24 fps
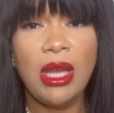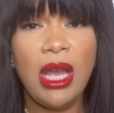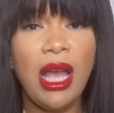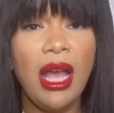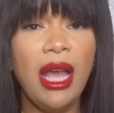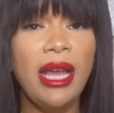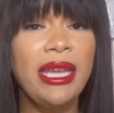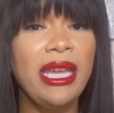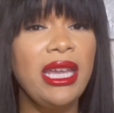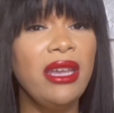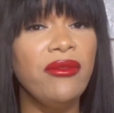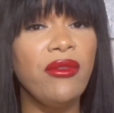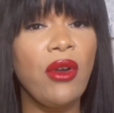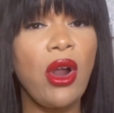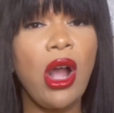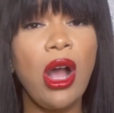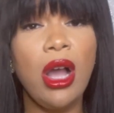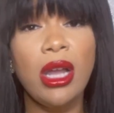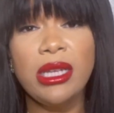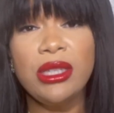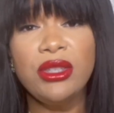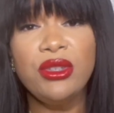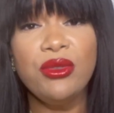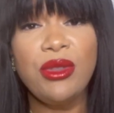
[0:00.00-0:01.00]
Again, for
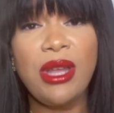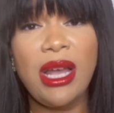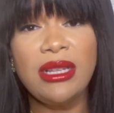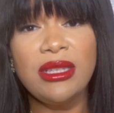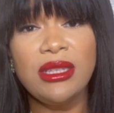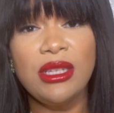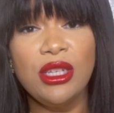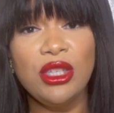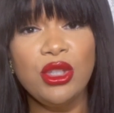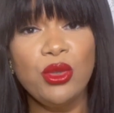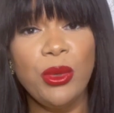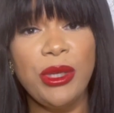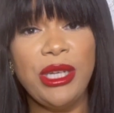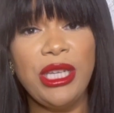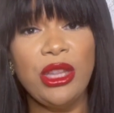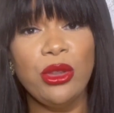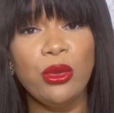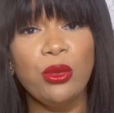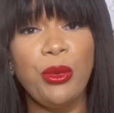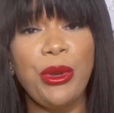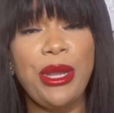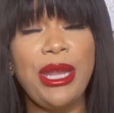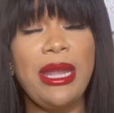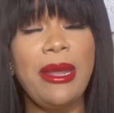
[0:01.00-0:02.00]
August
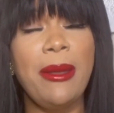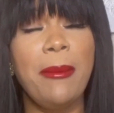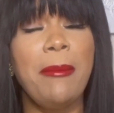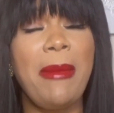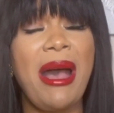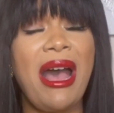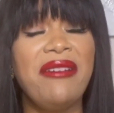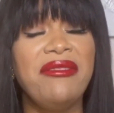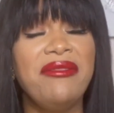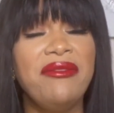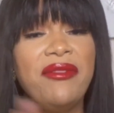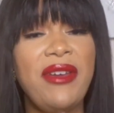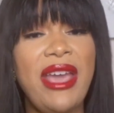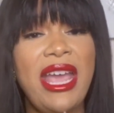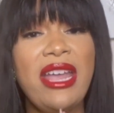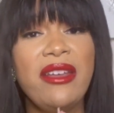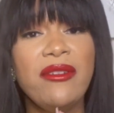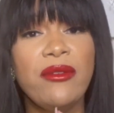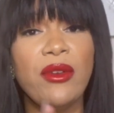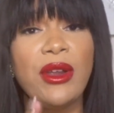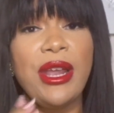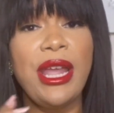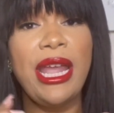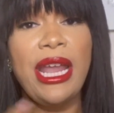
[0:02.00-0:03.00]
2023, my
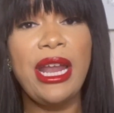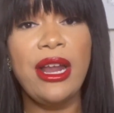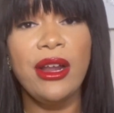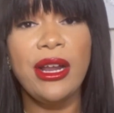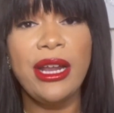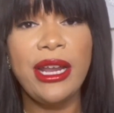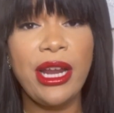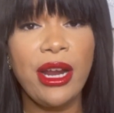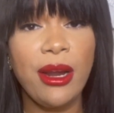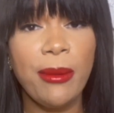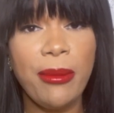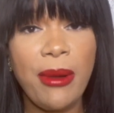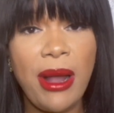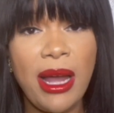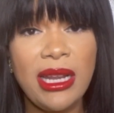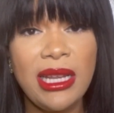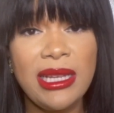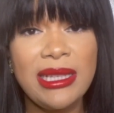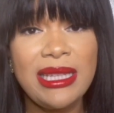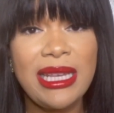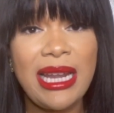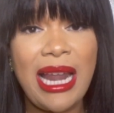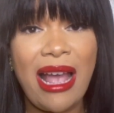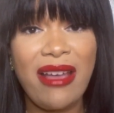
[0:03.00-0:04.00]
favorite hair care
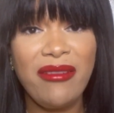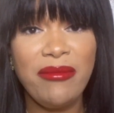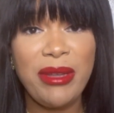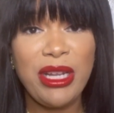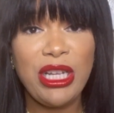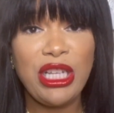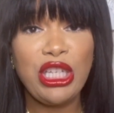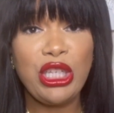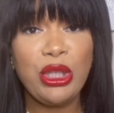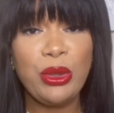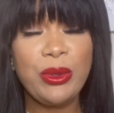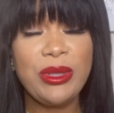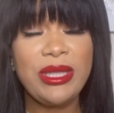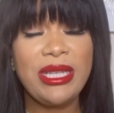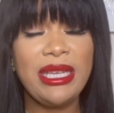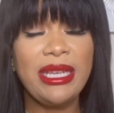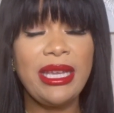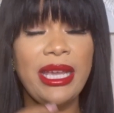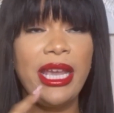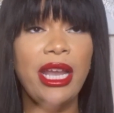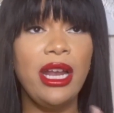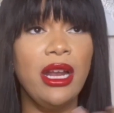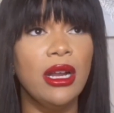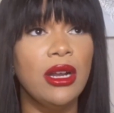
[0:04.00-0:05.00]
products that I've been
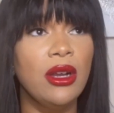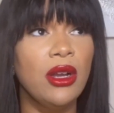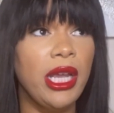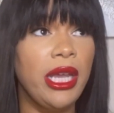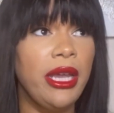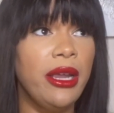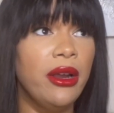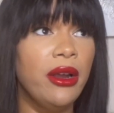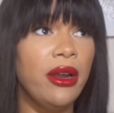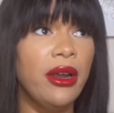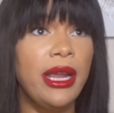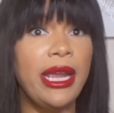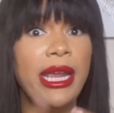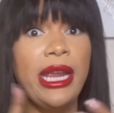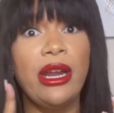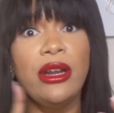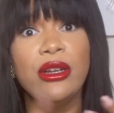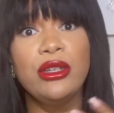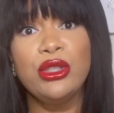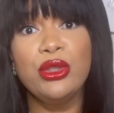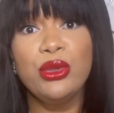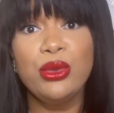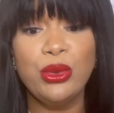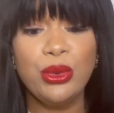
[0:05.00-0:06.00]
using, hair care,
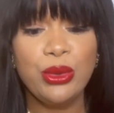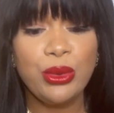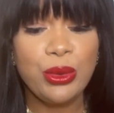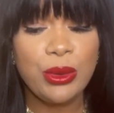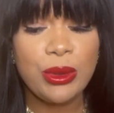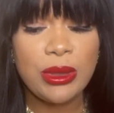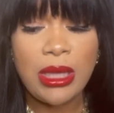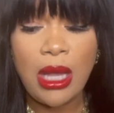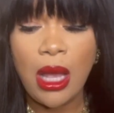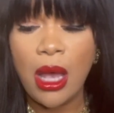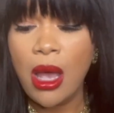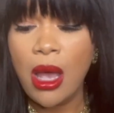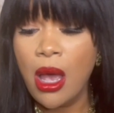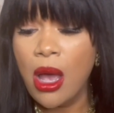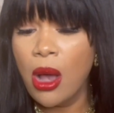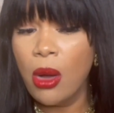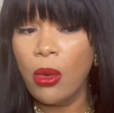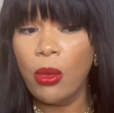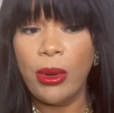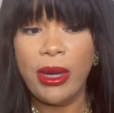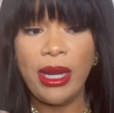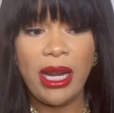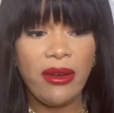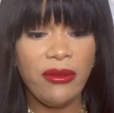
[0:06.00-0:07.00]
hair tools,
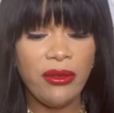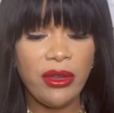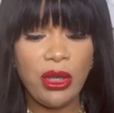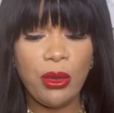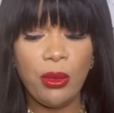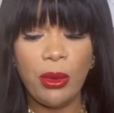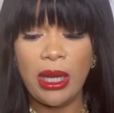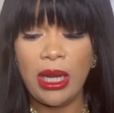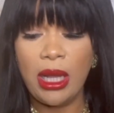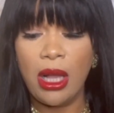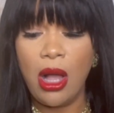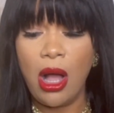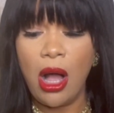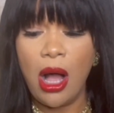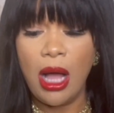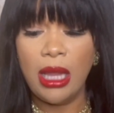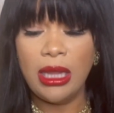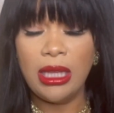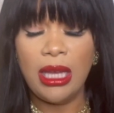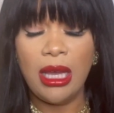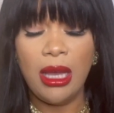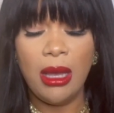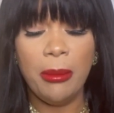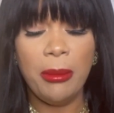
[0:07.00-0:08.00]
whatever you want to
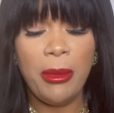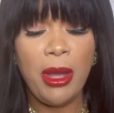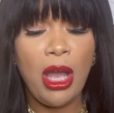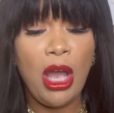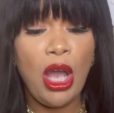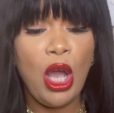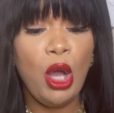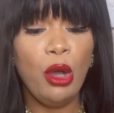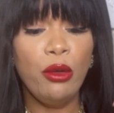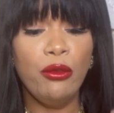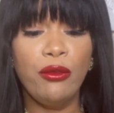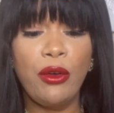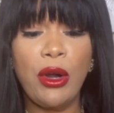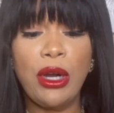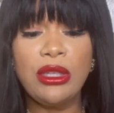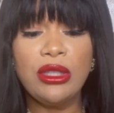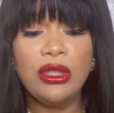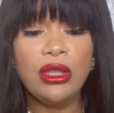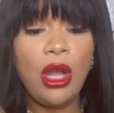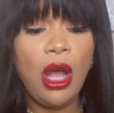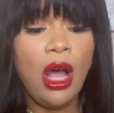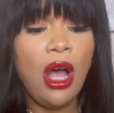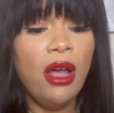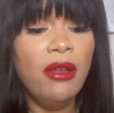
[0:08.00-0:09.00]
call them.
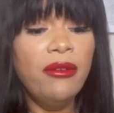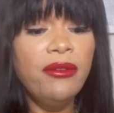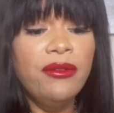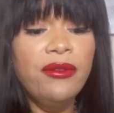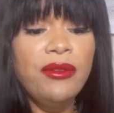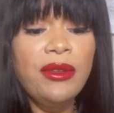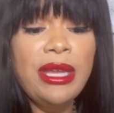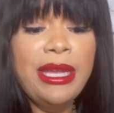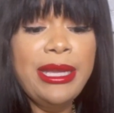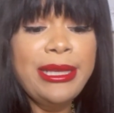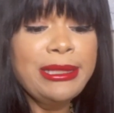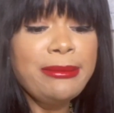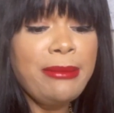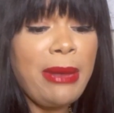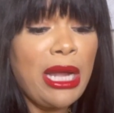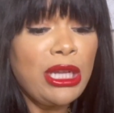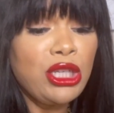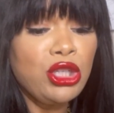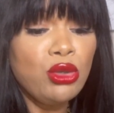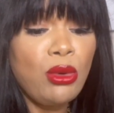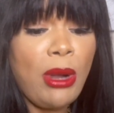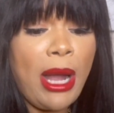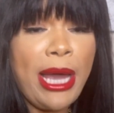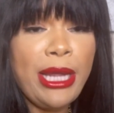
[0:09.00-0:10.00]
First off is my
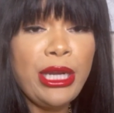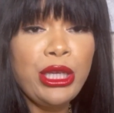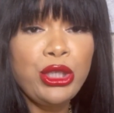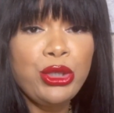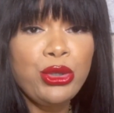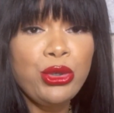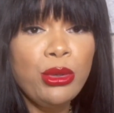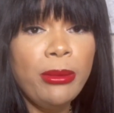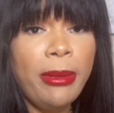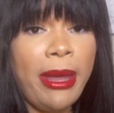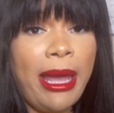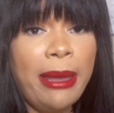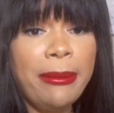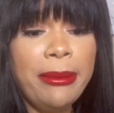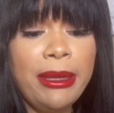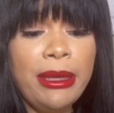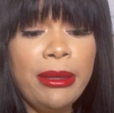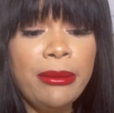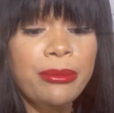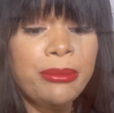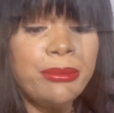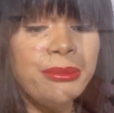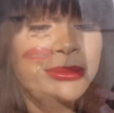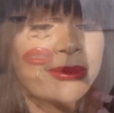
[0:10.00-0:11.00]
tried and true,
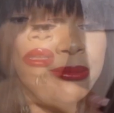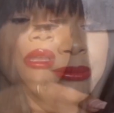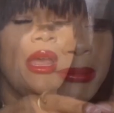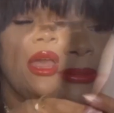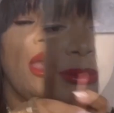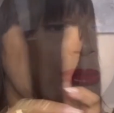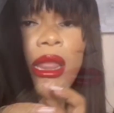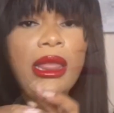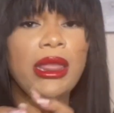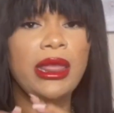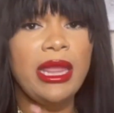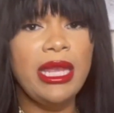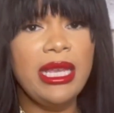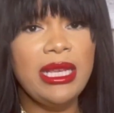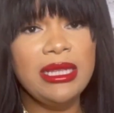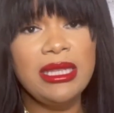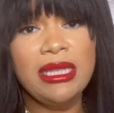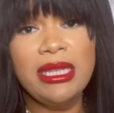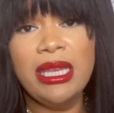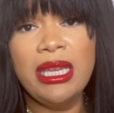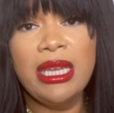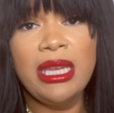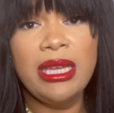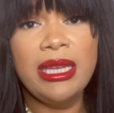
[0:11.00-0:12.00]
baby.
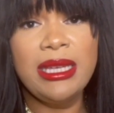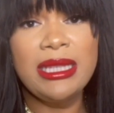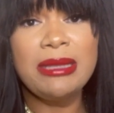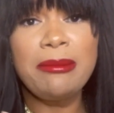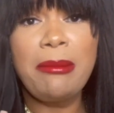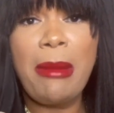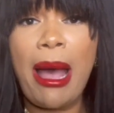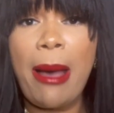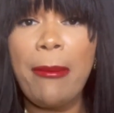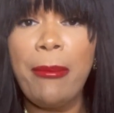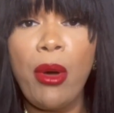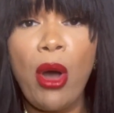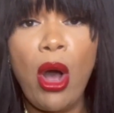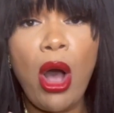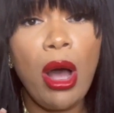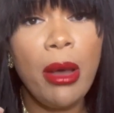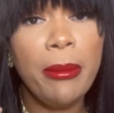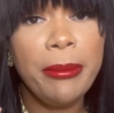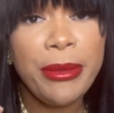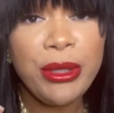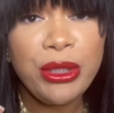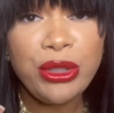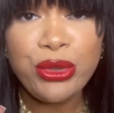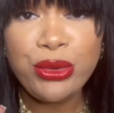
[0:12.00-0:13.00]
This is my Paul
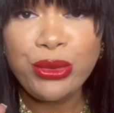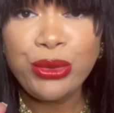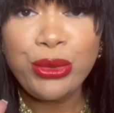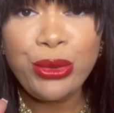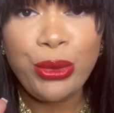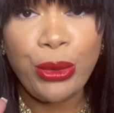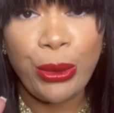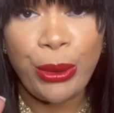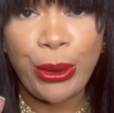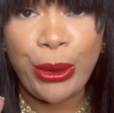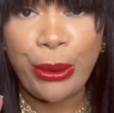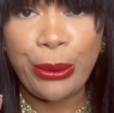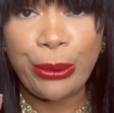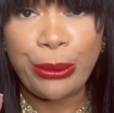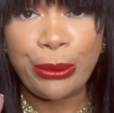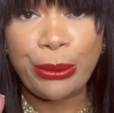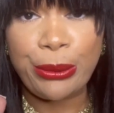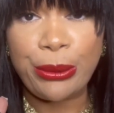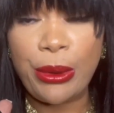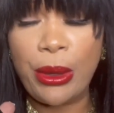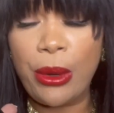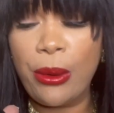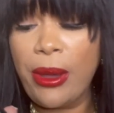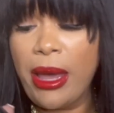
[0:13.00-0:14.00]
Mitchell Neuro,
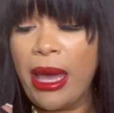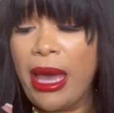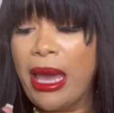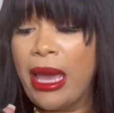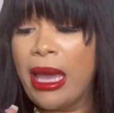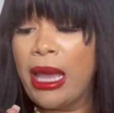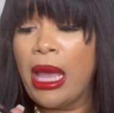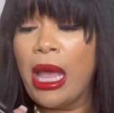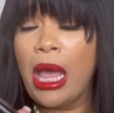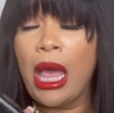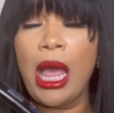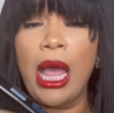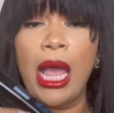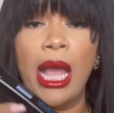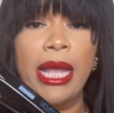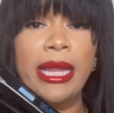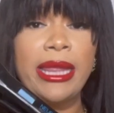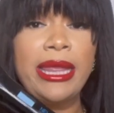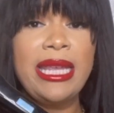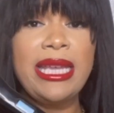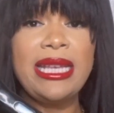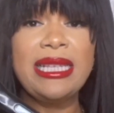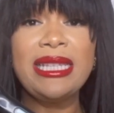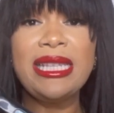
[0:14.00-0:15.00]
okay?
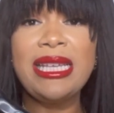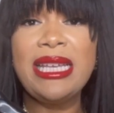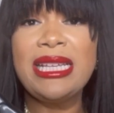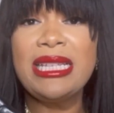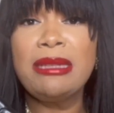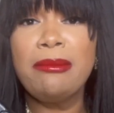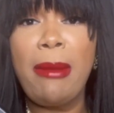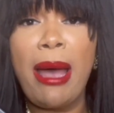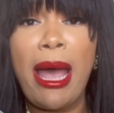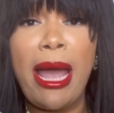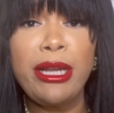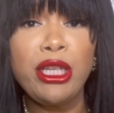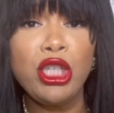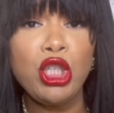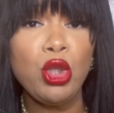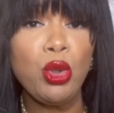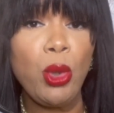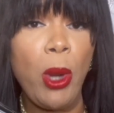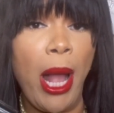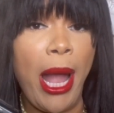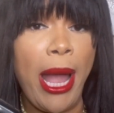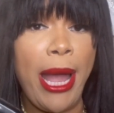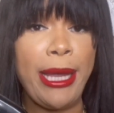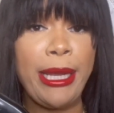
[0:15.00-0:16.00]
This is my
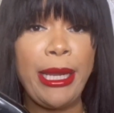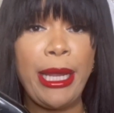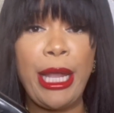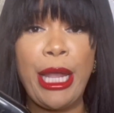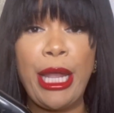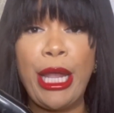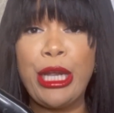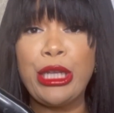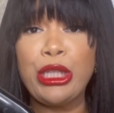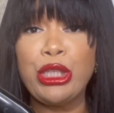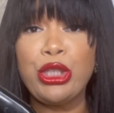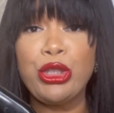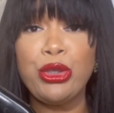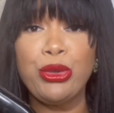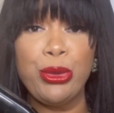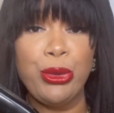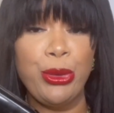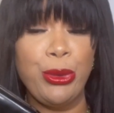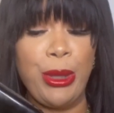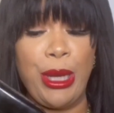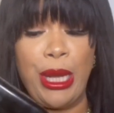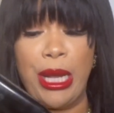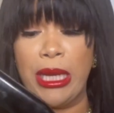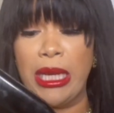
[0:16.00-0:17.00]
tried and
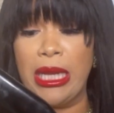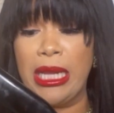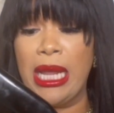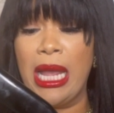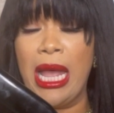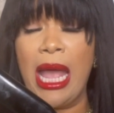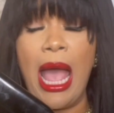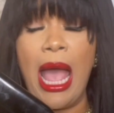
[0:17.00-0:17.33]
true, honey.